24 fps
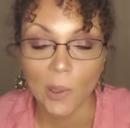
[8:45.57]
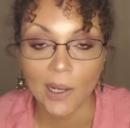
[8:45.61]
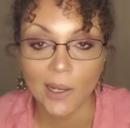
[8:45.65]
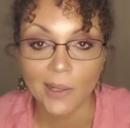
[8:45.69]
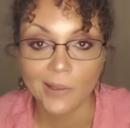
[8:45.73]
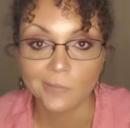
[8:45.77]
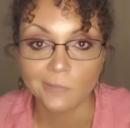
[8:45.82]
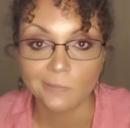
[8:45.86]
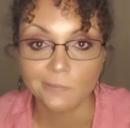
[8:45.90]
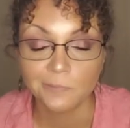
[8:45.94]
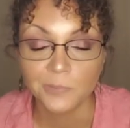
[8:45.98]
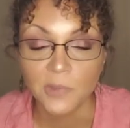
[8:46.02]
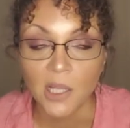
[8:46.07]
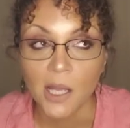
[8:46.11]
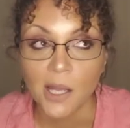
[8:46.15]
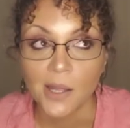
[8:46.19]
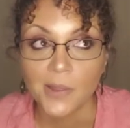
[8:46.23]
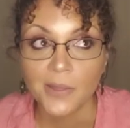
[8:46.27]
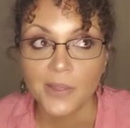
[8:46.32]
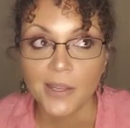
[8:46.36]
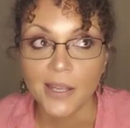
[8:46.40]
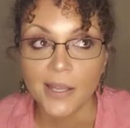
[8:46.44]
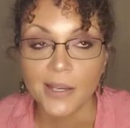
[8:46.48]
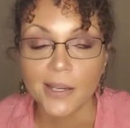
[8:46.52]
one,
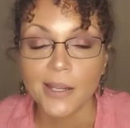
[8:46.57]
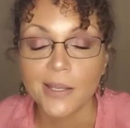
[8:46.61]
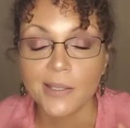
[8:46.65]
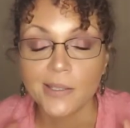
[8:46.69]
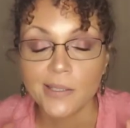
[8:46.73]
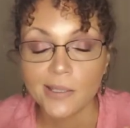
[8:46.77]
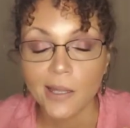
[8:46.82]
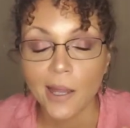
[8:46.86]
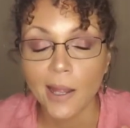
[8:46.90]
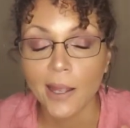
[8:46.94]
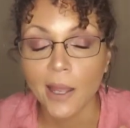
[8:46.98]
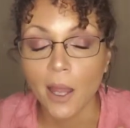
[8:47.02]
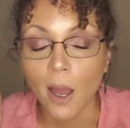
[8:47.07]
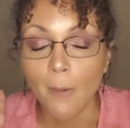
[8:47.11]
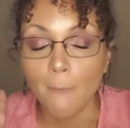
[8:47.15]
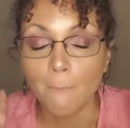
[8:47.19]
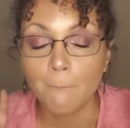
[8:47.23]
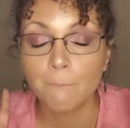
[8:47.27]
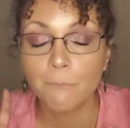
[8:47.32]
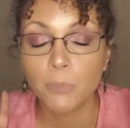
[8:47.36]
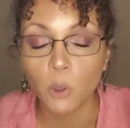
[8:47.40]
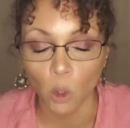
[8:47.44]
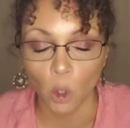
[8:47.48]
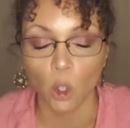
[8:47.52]
then it's like a
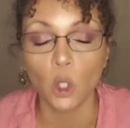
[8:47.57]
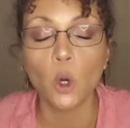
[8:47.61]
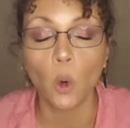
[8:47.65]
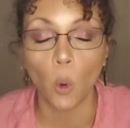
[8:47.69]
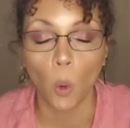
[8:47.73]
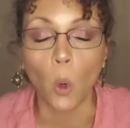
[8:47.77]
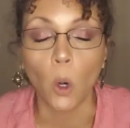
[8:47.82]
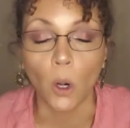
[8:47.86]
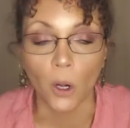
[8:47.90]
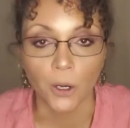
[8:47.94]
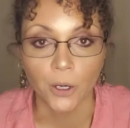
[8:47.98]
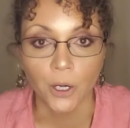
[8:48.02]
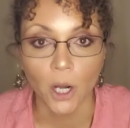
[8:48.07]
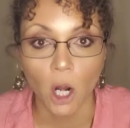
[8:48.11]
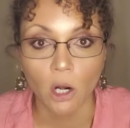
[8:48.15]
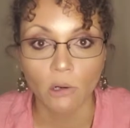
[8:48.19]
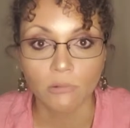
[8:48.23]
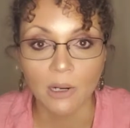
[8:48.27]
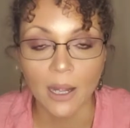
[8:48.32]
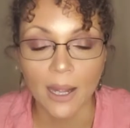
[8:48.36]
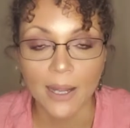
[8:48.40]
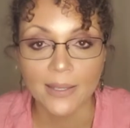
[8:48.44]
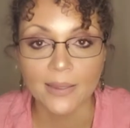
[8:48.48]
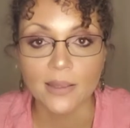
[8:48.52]
bullhorn,
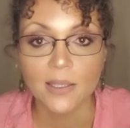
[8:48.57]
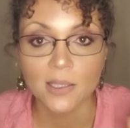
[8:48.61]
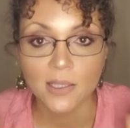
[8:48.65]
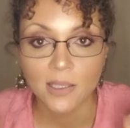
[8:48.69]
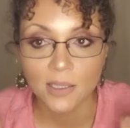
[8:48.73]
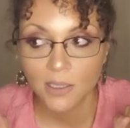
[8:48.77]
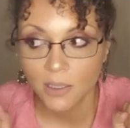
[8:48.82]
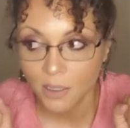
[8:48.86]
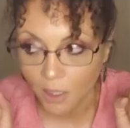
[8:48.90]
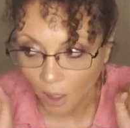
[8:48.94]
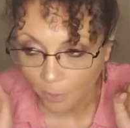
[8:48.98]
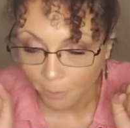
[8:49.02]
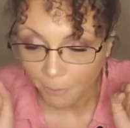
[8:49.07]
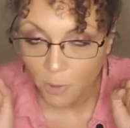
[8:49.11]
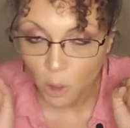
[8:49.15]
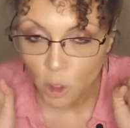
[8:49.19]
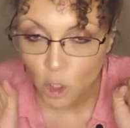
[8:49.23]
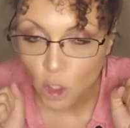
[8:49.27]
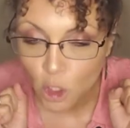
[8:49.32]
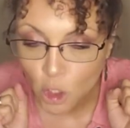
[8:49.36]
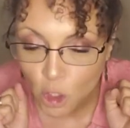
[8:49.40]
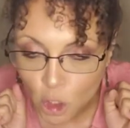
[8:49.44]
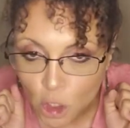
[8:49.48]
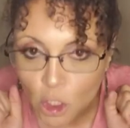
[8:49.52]
all right? This is the
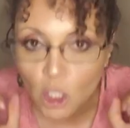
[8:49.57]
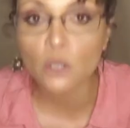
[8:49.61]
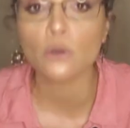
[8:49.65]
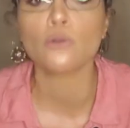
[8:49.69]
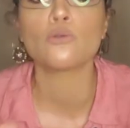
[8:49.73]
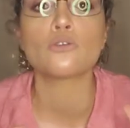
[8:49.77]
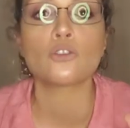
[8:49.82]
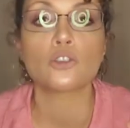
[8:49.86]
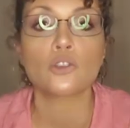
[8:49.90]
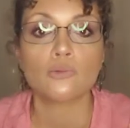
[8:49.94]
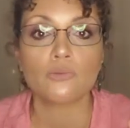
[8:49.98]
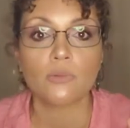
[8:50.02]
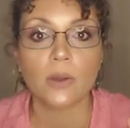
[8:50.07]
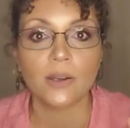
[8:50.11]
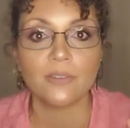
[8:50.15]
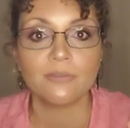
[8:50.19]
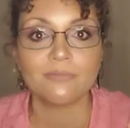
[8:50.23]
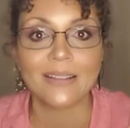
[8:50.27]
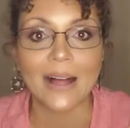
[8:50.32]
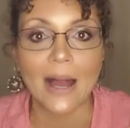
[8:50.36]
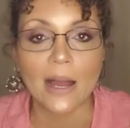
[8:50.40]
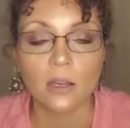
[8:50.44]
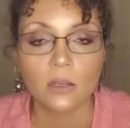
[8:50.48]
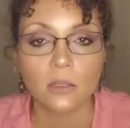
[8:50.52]
huge red
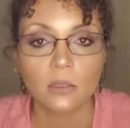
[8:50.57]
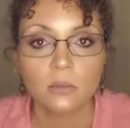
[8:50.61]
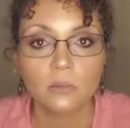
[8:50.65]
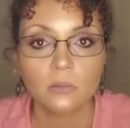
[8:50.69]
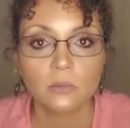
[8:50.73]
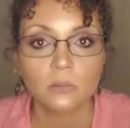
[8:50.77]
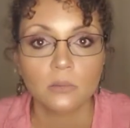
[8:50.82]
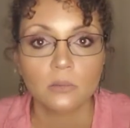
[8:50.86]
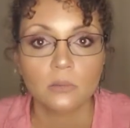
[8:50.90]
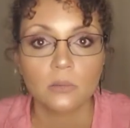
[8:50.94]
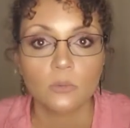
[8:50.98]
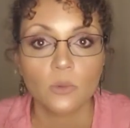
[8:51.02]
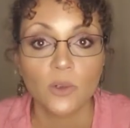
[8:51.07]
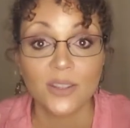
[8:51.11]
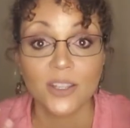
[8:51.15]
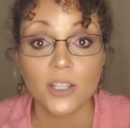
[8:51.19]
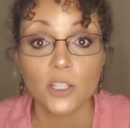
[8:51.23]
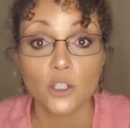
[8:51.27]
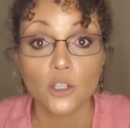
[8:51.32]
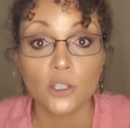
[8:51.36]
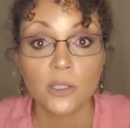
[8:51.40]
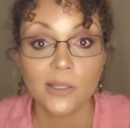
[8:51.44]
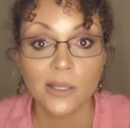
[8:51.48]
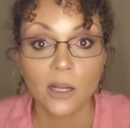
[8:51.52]
flag
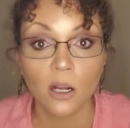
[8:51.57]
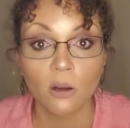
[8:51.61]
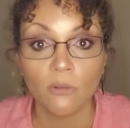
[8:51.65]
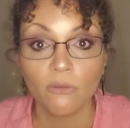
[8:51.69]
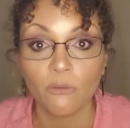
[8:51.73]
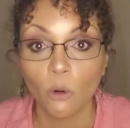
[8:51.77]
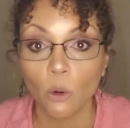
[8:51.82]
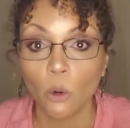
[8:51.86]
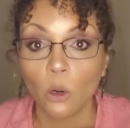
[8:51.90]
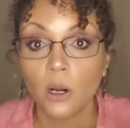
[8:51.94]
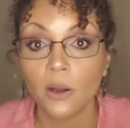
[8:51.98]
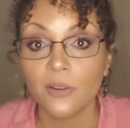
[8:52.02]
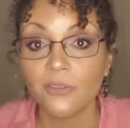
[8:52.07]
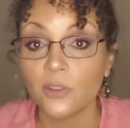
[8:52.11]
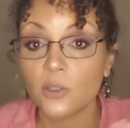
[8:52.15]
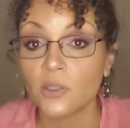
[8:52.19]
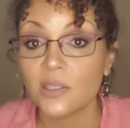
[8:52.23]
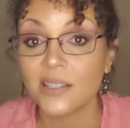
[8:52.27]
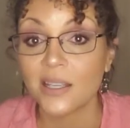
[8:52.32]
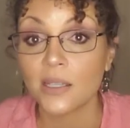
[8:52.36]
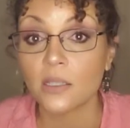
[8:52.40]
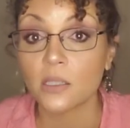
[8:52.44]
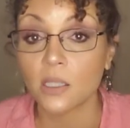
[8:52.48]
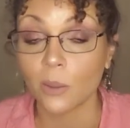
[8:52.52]
within yourself or if you
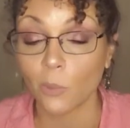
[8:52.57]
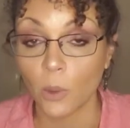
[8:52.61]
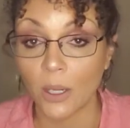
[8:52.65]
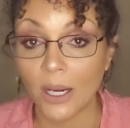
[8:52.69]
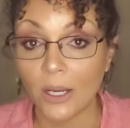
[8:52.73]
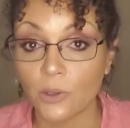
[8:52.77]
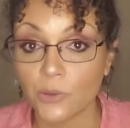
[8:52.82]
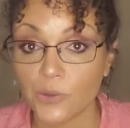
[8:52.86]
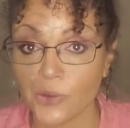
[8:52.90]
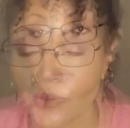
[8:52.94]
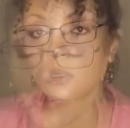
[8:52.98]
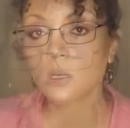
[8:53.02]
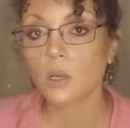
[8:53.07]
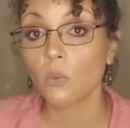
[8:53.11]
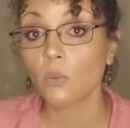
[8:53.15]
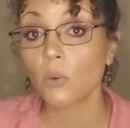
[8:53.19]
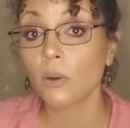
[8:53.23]
see it in someone else.